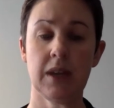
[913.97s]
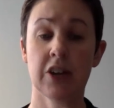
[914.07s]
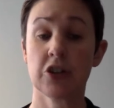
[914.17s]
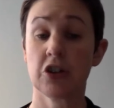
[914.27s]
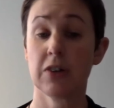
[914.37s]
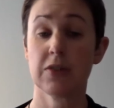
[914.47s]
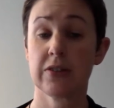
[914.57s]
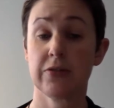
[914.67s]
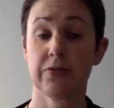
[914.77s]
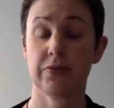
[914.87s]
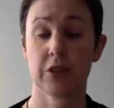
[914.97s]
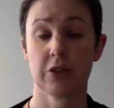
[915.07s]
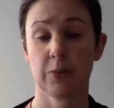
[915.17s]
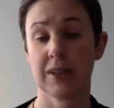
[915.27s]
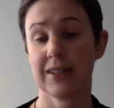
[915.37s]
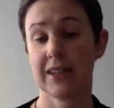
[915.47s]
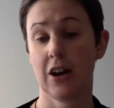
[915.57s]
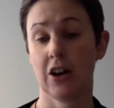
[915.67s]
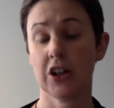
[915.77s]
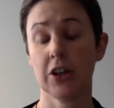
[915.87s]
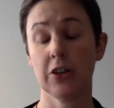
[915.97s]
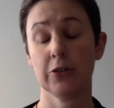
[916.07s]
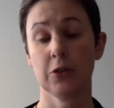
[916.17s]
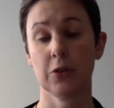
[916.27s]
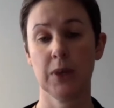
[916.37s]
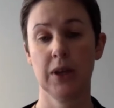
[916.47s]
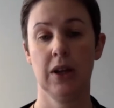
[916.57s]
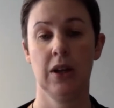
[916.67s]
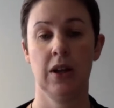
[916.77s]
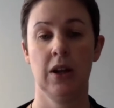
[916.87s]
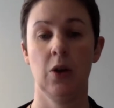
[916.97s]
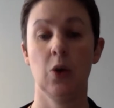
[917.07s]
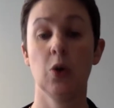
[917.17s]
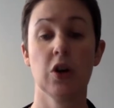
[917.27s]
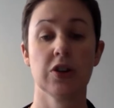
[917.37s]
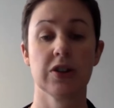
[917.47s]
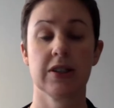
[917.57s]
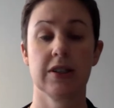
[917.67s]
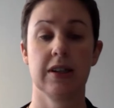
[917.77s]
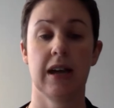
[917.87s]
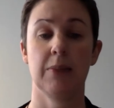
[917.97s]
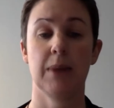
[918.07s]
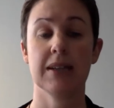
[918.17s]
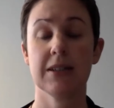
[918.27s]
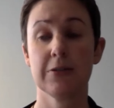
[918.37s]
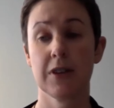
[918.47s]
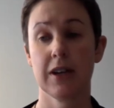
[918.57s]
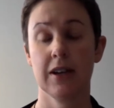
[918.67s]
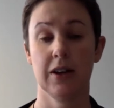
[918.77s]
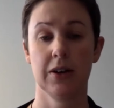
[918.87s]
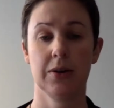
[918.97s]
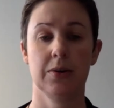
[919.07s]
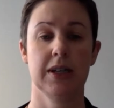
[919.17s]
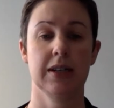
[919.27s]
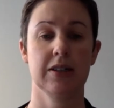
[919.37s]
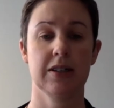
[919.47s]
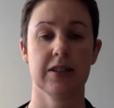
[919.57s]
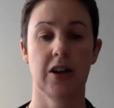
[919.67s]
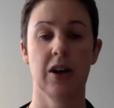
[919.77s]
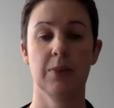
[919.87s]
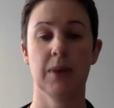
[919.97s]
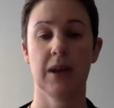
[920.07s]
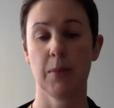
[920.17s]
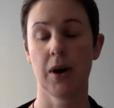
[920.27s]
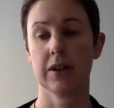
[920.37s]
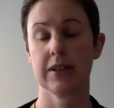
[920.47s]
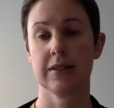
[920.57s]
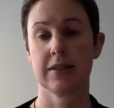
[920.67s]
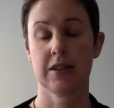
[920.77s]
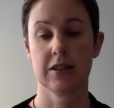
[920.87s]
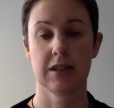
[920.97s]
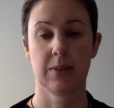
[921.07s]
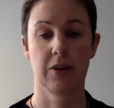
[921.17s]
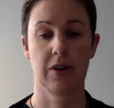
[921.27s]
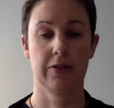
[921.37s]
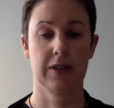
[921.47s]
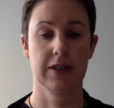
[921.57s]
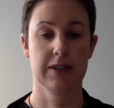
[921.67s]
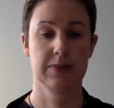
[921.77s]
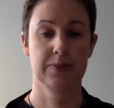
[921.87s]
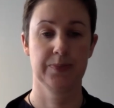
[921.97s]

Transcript: And drivers of vulnerability aren't uniform or constant and may differ according to time and markers such as demographics.